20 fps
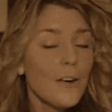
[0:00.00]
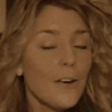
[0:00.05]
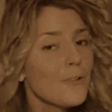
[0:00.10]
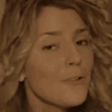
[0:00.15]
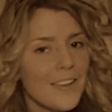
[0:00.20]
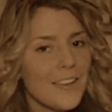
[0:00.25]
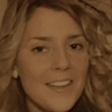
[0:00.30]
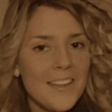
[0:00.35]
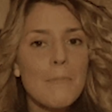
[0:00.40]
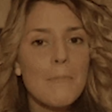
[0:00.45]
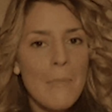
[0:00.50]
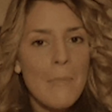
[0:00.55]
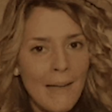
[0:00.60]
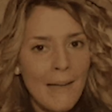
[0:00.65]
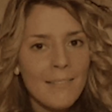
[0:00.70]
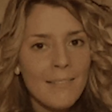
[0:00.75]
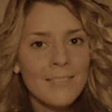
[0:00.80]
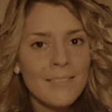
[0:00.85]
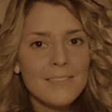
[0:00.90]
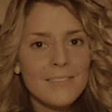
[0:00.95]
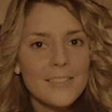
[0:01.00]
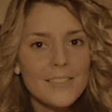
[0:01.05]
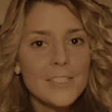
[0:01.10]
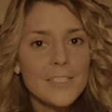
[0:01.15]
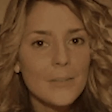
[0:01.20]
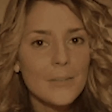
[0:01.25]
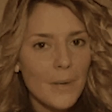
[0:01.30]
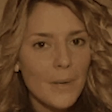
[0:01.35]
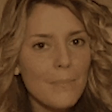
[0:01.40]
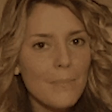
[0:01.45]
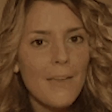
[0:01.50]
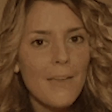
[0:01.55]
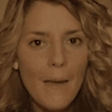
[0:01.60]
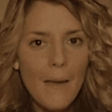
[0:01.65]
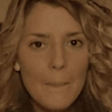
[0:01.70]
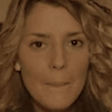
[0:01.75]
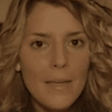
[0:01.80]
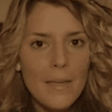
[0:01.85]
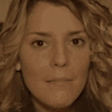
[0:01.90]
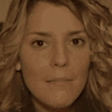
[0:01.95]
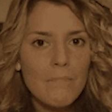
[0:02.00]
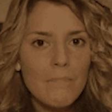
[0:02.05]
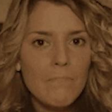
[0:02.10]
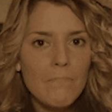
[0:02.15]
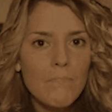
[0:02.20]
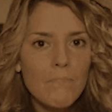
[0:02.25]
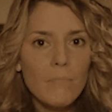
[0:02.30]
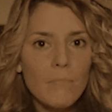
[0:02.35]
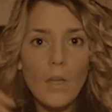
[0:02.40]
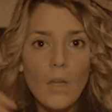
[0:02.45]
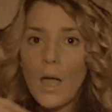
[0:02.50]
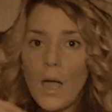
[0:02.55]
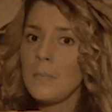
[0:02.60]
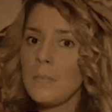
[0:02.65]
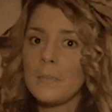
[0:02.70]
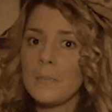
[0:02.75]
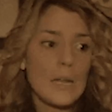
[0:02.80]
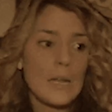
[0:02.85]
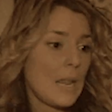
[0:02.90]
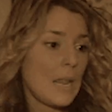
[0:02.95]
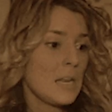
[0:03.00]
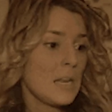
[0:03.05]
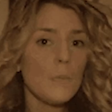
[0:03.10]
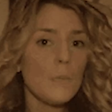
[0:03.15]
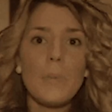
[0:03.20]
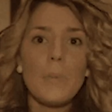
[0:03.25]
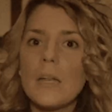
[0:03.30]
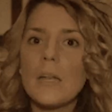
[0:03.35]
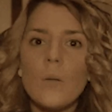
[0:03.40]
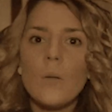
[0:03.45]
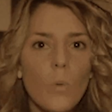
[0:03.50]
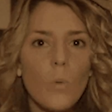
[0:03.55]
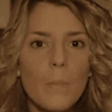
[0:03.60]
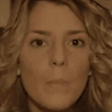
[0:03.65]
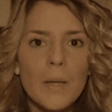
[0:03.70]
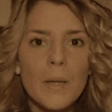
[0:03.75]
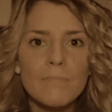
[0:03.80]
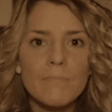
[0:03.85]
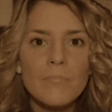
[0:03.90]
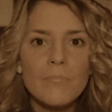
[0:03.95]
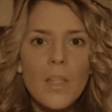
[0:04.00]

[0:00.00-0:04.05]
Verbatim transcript: and says, in order to be with me, you can't